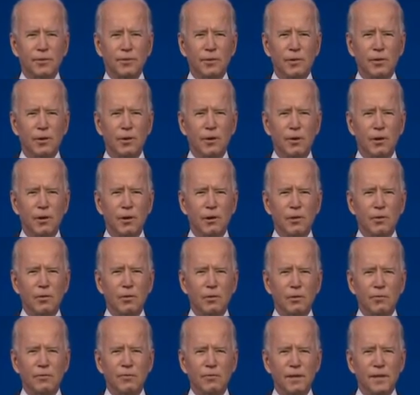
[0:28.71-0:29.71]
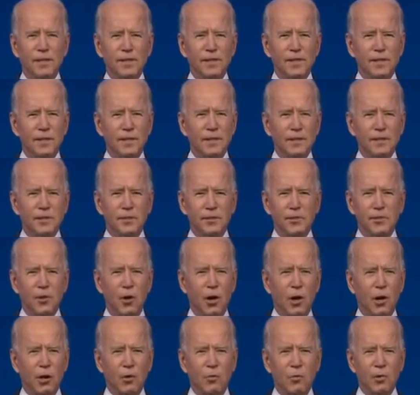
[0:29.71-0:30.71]
to all who are facing this
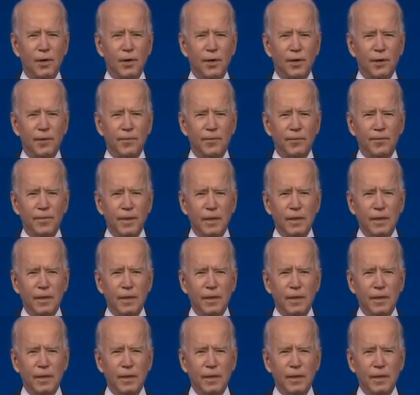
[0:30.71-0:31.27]
dark winter